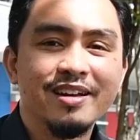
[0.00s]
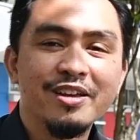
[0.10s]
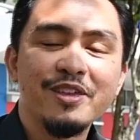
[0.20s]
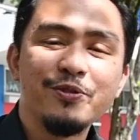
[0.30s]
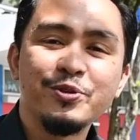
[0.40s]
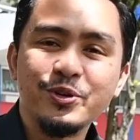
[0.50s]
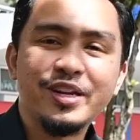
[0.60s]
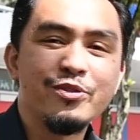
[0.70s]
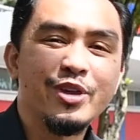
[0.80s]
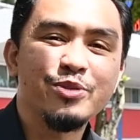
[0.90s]
If you know
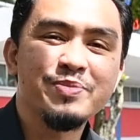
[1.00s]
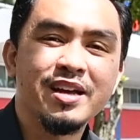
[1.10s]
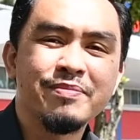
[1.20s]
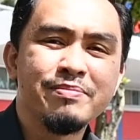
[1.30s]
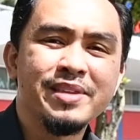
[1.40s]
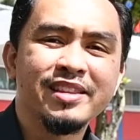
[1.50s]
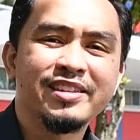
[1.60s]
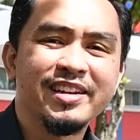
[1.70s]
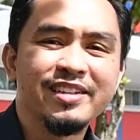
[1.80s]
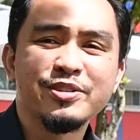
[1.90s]
that you want to be being a
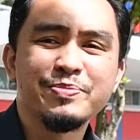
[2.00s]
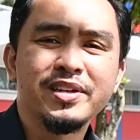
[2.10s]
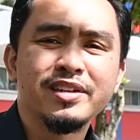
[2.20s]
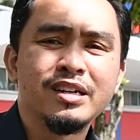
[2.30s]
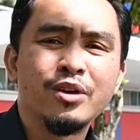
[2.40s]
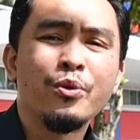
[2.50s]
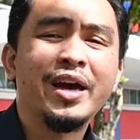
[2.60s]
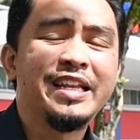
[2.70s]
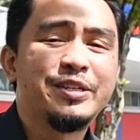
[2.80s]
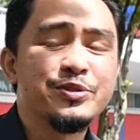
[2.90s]
trainer or speaker, why
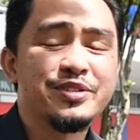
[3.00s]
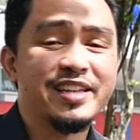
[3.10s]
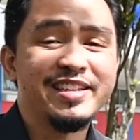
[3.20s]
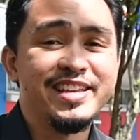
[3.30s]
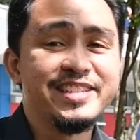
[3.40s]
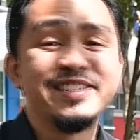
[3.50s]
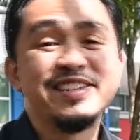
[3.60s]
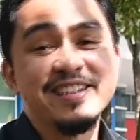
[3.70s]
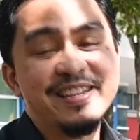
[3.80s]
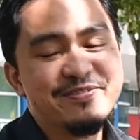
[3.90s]
did you study
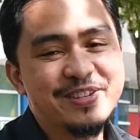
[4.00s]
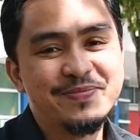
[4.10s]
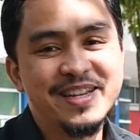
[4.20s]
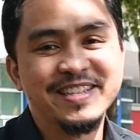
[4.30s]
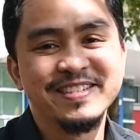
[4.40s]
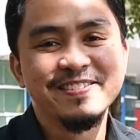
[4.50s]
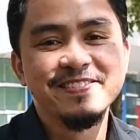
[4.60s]
engineering in the first place?